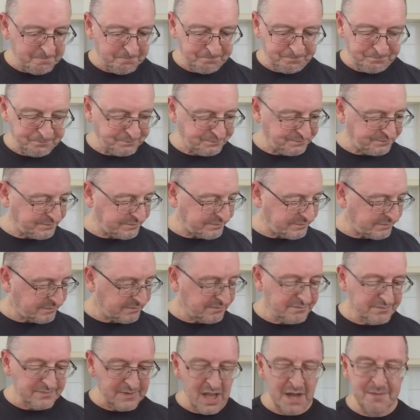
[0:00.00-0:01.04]
I
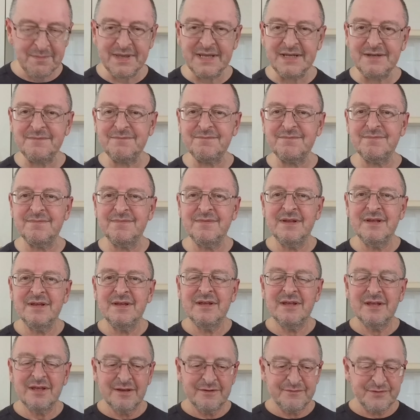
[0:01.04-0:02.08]
mean,
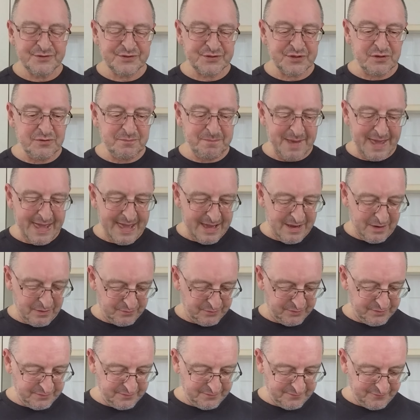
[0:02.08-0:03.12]
for
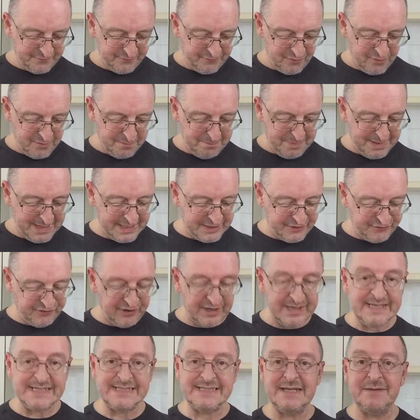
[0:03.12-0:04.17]
£2 for a big
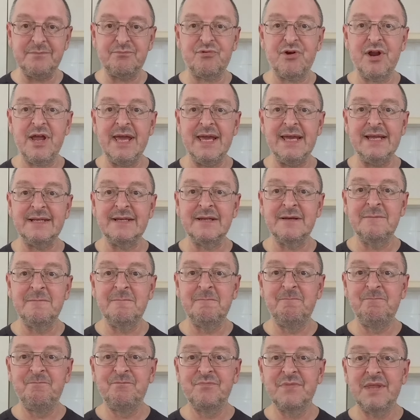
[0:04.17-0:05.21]
cheesy bread,
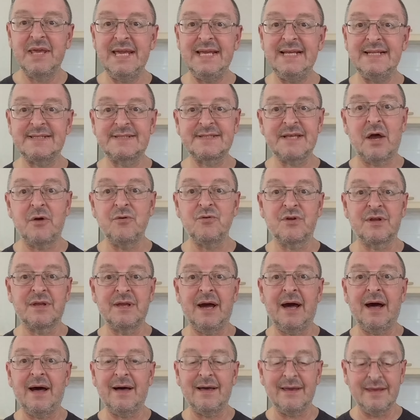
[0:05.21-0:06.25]
it's
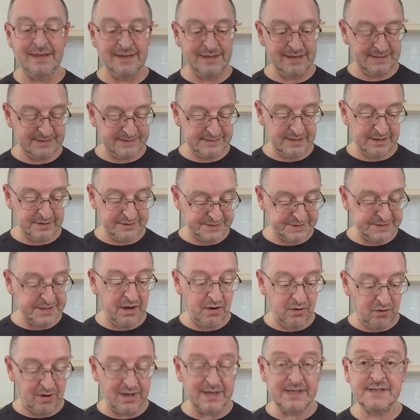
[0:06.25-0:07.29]
okay. Yeah, it's
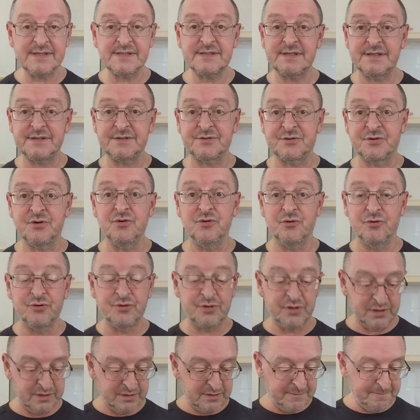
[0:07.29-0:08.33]
nice. It's
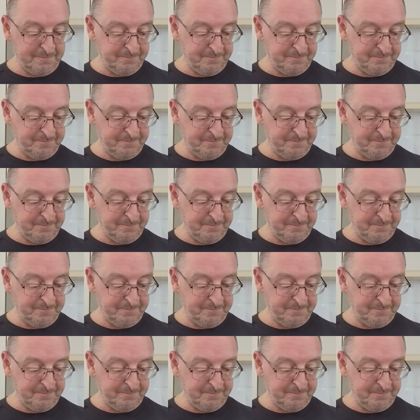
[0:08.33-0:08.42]
good,